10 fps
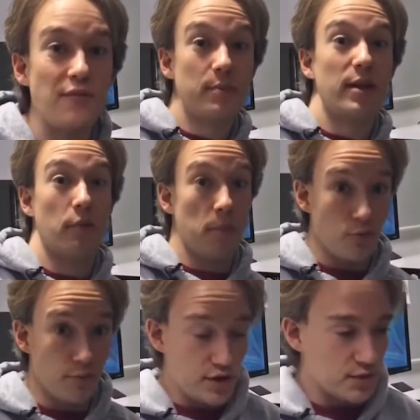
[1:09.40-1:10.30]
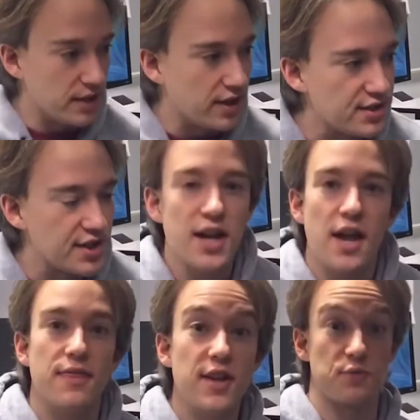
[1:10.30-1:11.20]
having a bit of a moment because
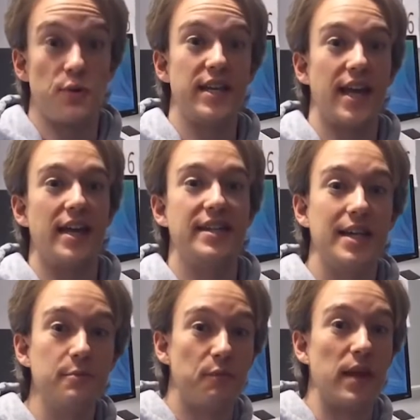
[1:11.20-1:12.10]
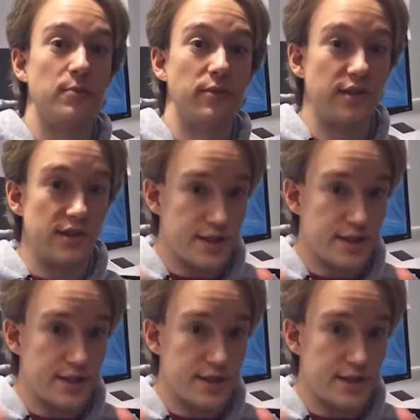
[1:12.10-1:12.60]
this week a team of people